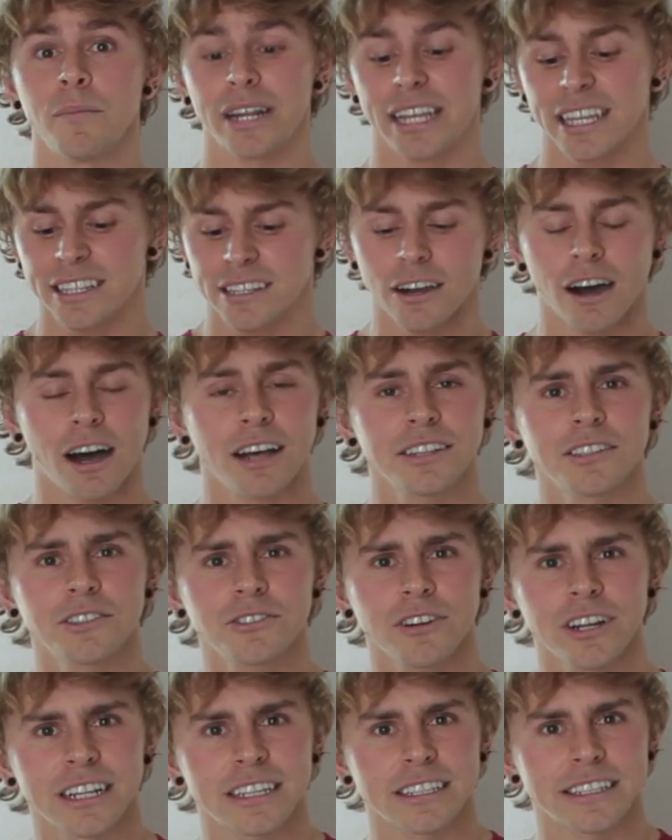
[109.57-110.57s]
but it gets
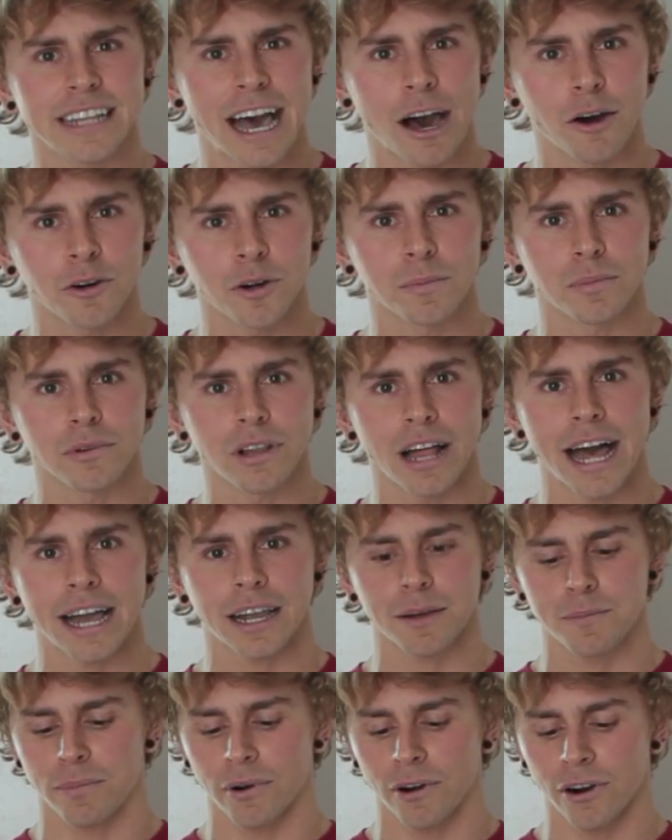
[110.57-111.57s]
concentrated in this outer
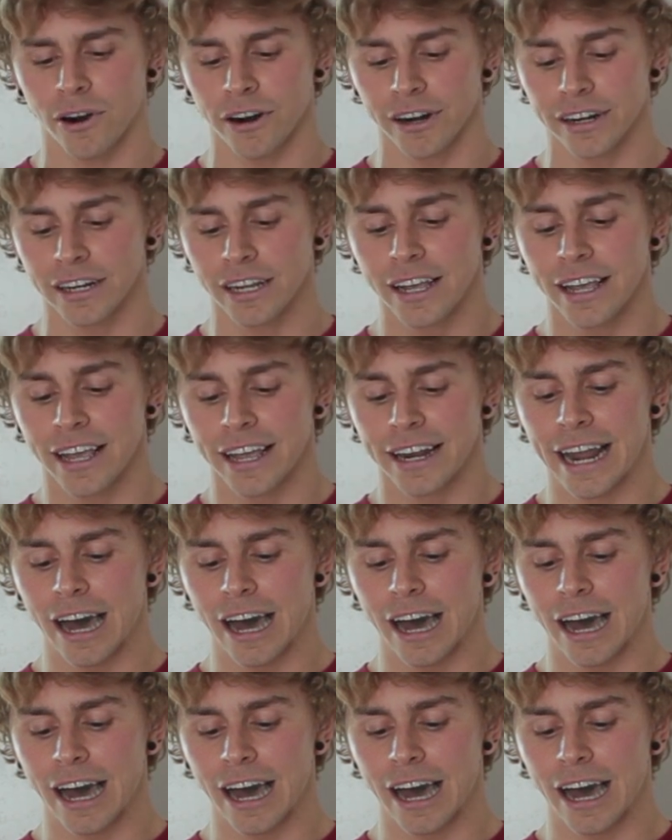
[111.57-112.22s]
black part.